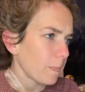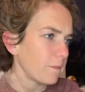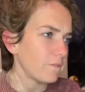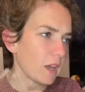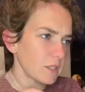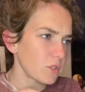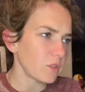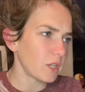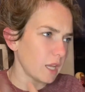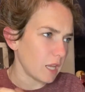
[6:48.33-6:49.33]
Faster
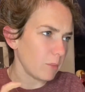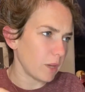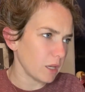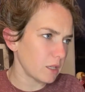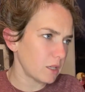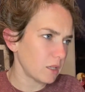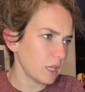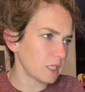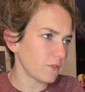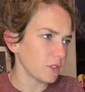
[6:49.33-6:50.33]
than Kennebec.
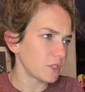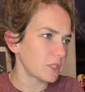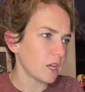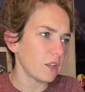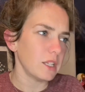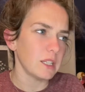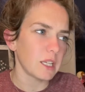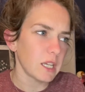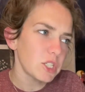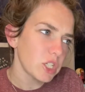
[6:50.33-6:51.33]
It's versatile in the
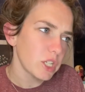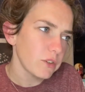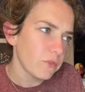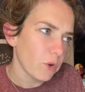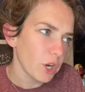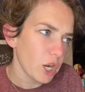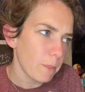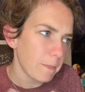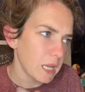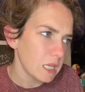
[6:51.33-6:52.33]
kitchen for
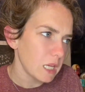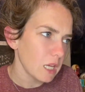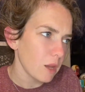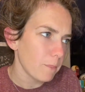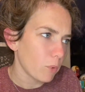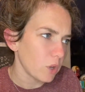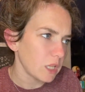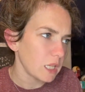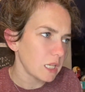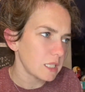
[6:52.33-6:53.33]
baking,
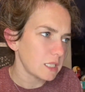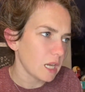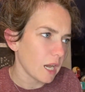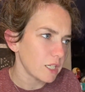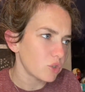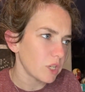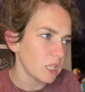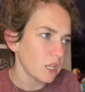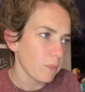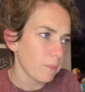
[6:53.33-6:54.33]
boiling,
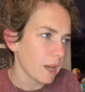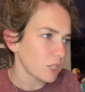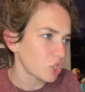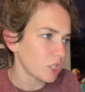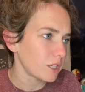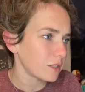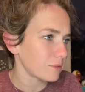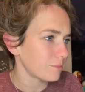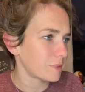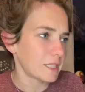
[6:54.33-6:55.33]
dehydrating, mashing,
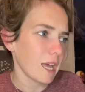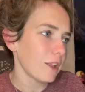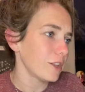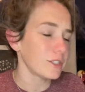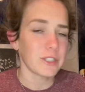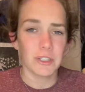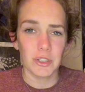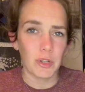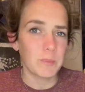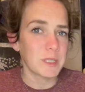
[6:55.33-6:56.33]
salads,
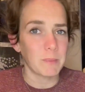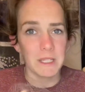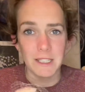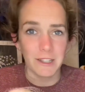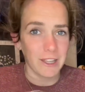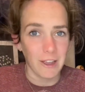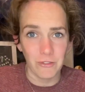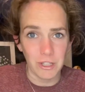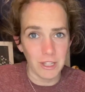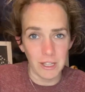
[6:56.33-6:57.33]
soups, basically
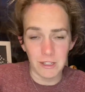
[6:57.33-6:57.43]
everything.